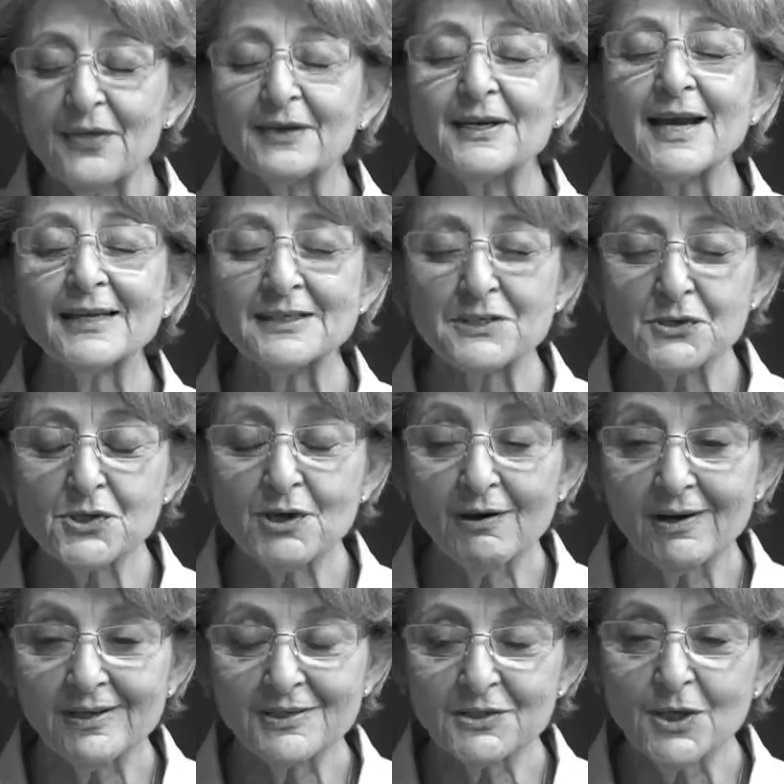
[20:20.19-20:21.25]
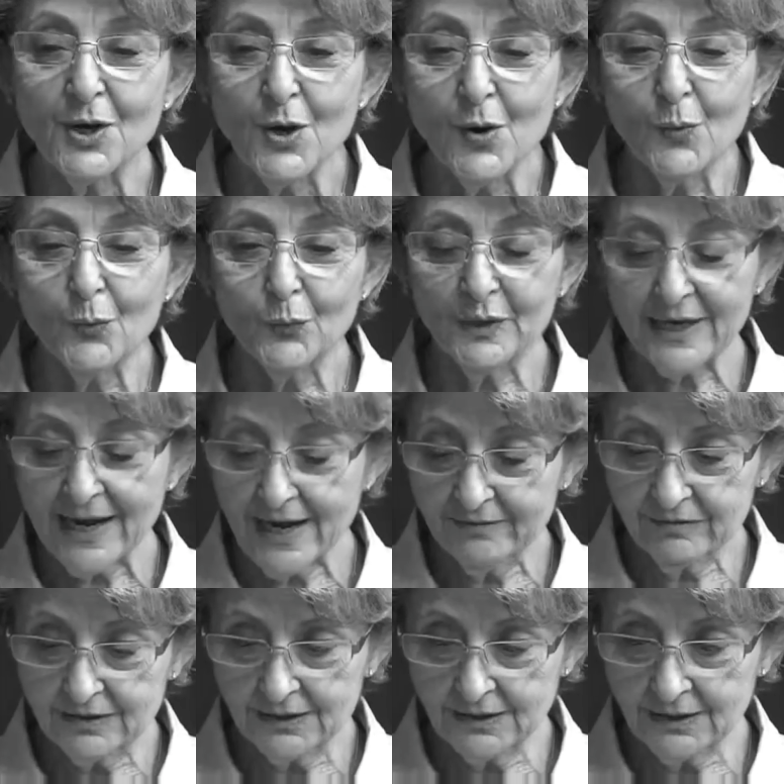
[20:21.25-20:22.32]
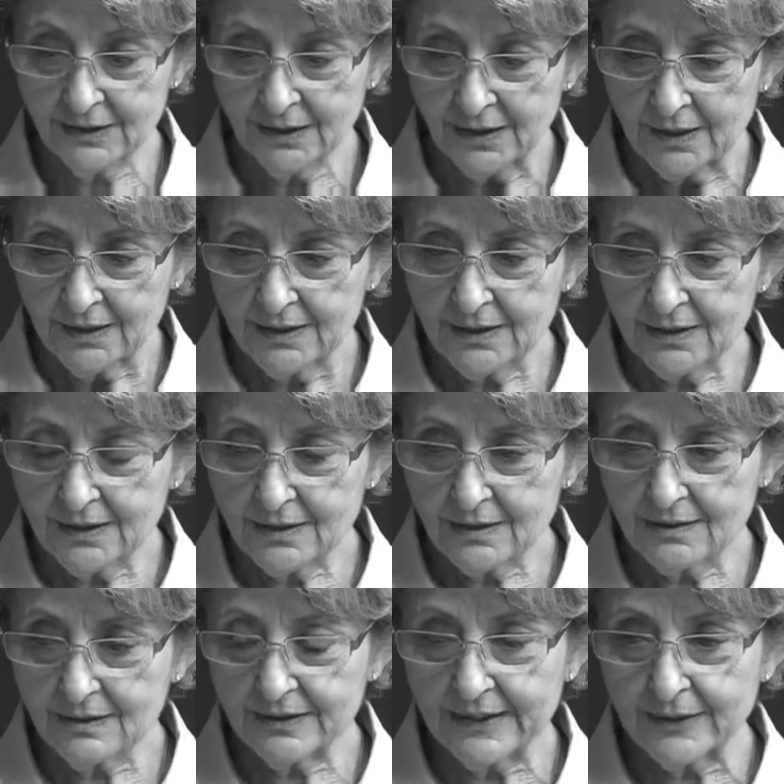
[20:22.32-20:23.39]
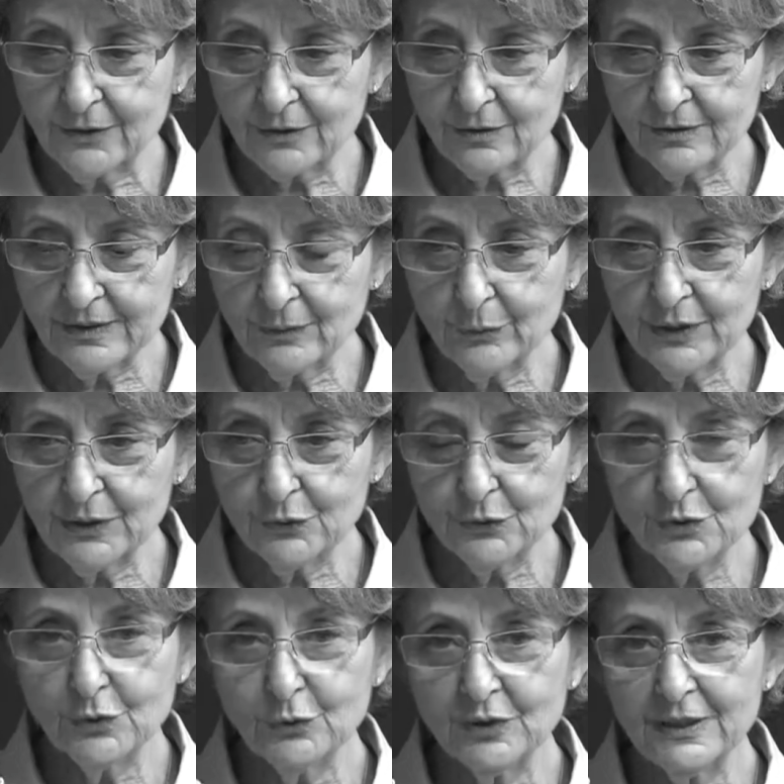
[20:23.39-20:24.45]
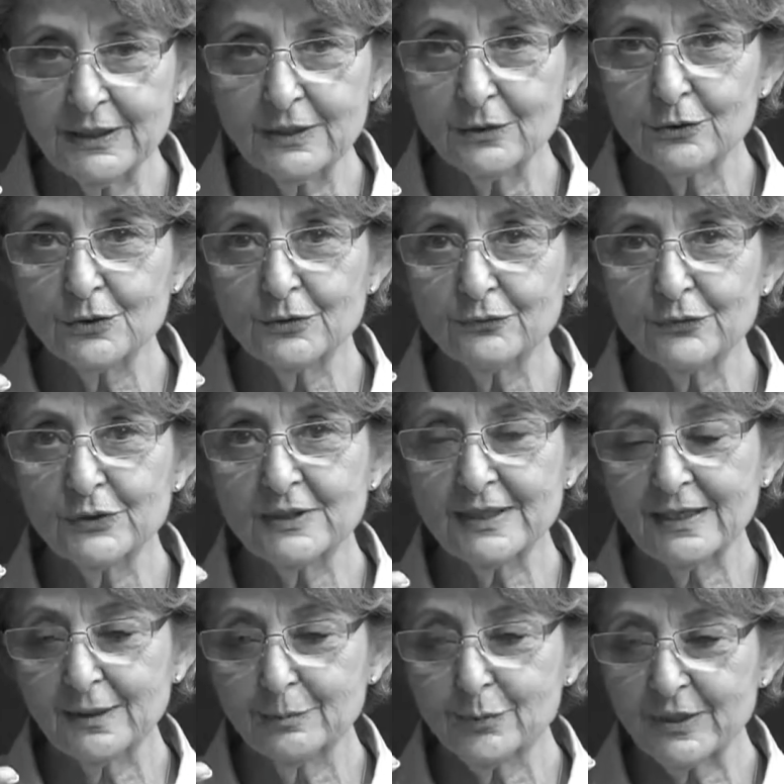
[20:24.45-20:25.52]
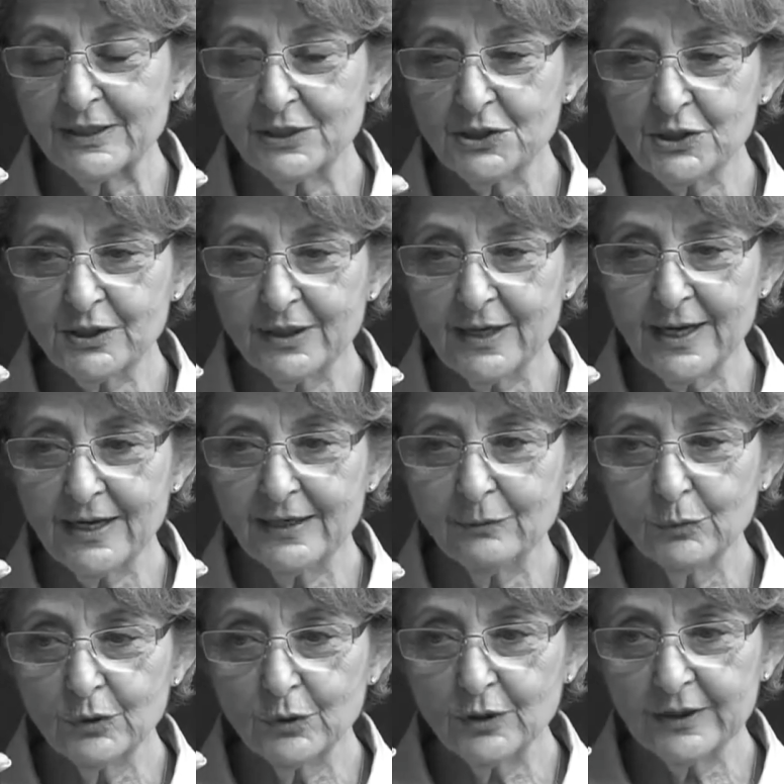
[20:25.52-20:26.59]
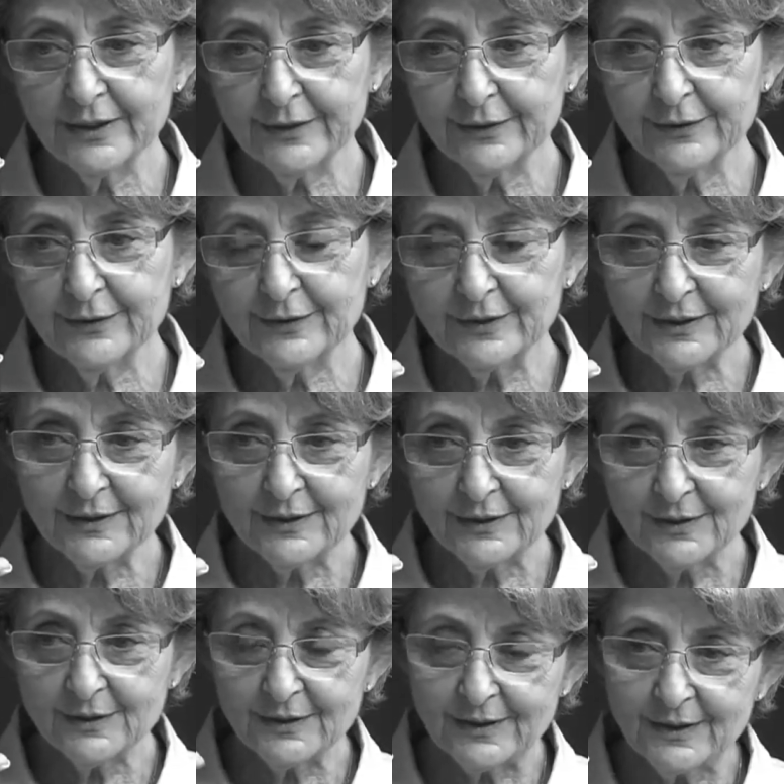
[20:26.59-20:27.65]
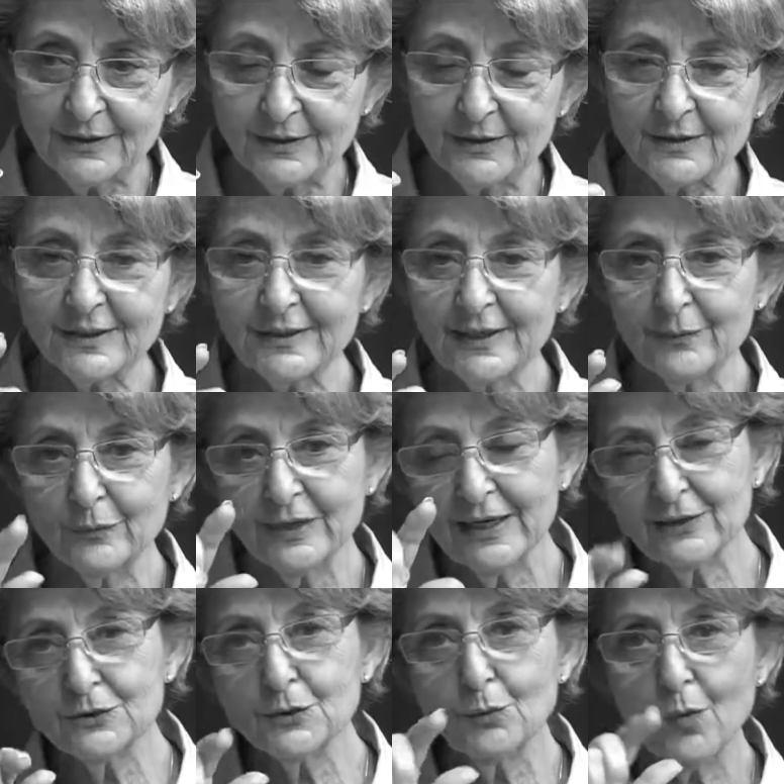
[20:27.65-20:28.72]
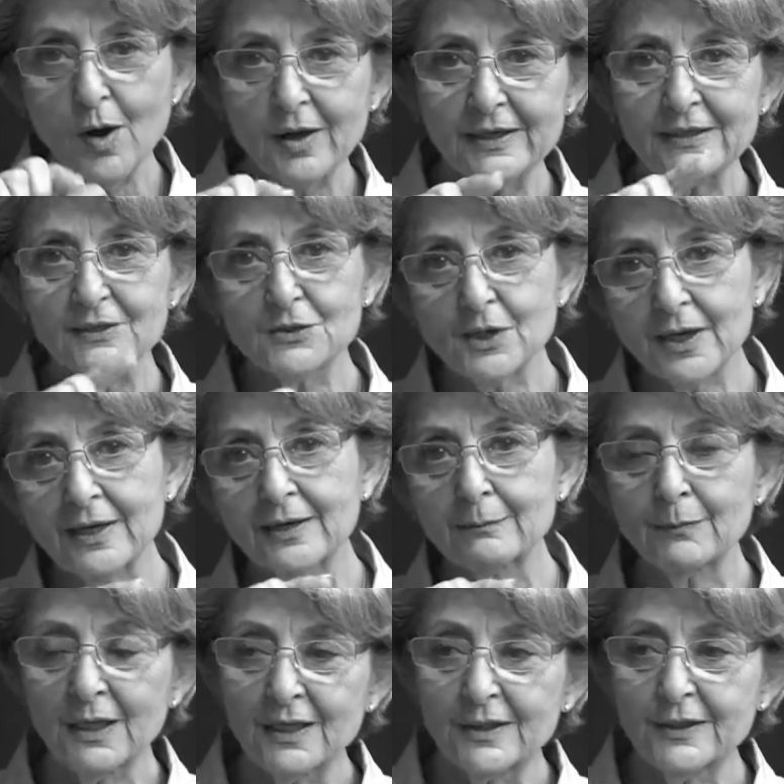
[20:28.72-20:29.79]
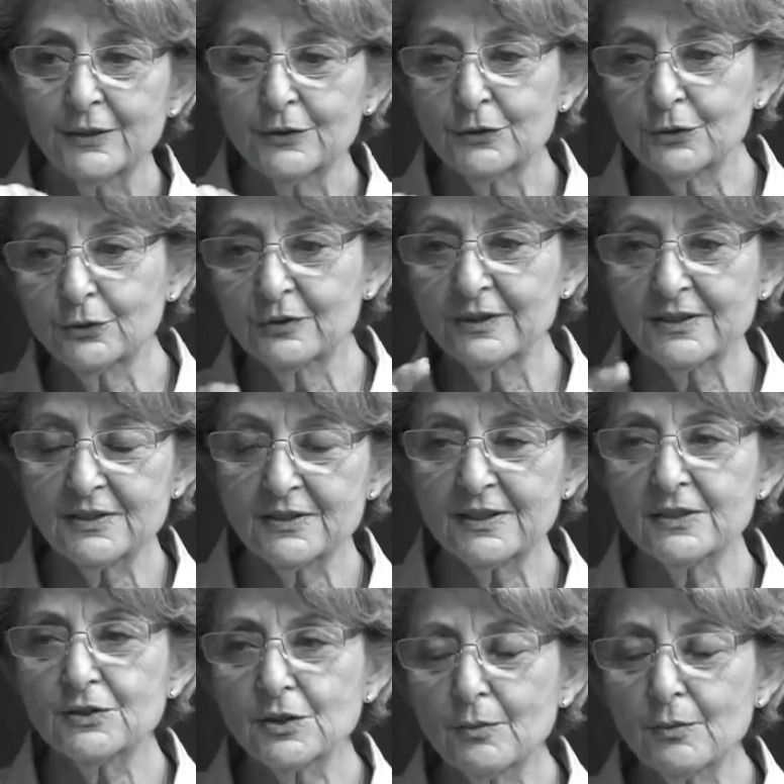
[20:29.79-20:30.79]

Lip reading: nun in charge would have a little clicker that we use New Year's or for celebration, and it will click, click, click, click, and we had to walk in time to these things.